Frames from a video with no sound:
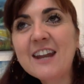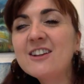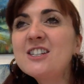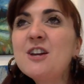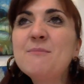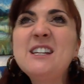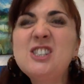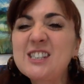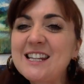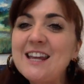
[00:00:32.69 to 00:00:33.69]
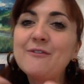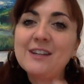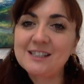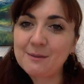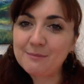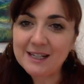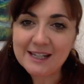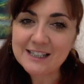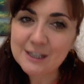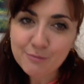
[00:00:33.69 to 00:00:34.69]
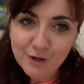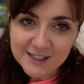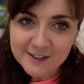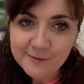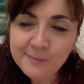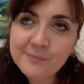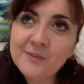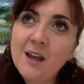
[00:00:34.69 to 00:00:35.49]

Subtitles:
And I don't mean just giving somebody as a present.